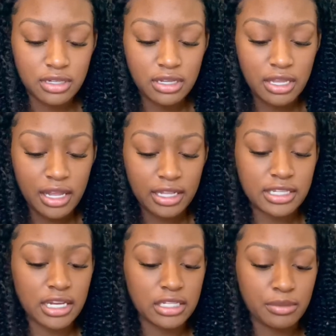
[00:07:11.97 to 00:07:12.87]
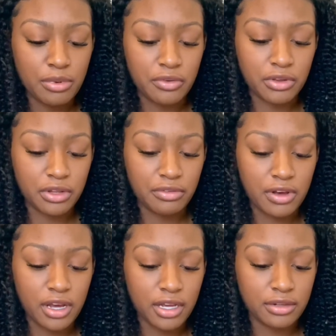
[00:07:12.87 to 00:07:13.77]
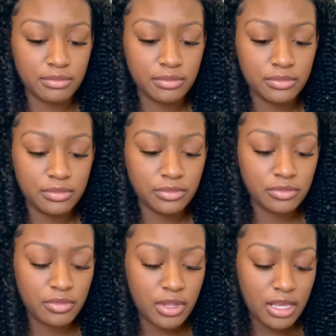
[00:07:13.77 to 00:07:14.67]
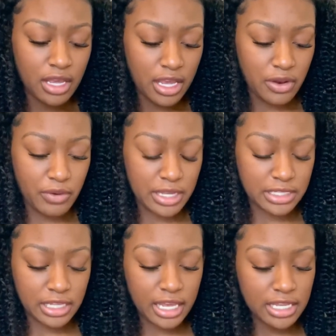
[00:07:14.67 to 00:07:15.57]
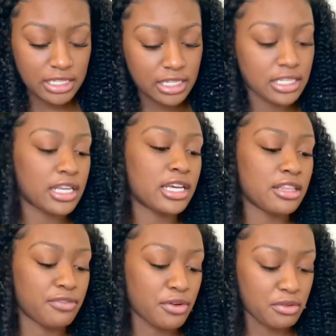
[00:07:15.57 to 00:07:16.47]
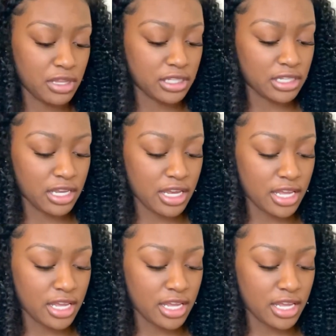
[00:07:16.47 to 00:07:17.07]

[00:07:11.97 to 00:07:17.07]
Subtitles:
It's actually perfectly fine. Anyways, the case looks good, the phone looks good.